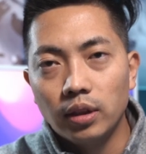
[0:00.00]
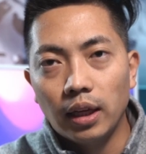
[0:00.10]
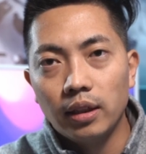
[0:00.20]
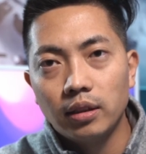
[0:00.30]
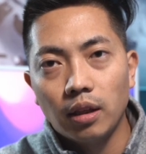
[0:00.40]

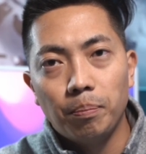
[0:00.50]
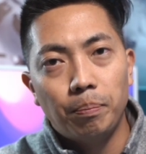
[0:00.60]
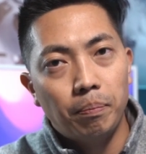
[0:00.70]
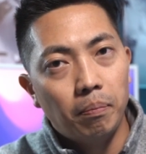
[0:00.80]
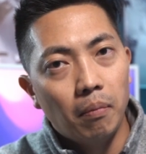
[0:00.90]
That's a
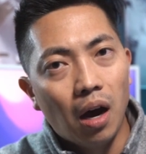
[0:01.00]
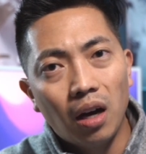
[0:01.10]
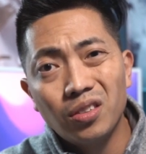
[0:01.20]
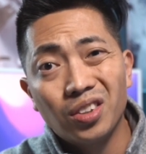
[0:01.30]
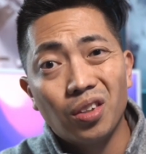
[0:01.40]

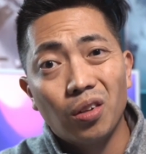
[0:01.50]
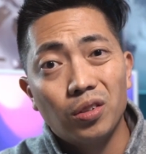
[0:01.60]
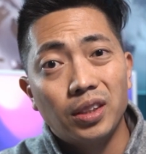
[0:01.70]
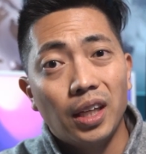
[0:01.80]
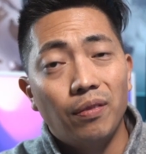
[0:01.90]

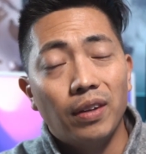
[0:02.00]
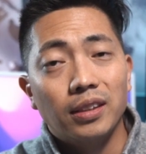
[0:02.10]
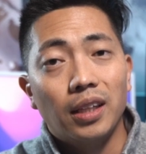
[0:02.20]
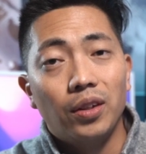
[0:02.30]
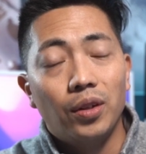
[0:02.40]
$100
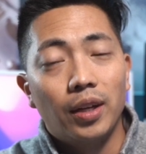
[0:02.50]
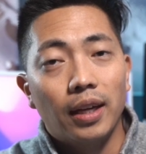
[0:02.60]
savings that you can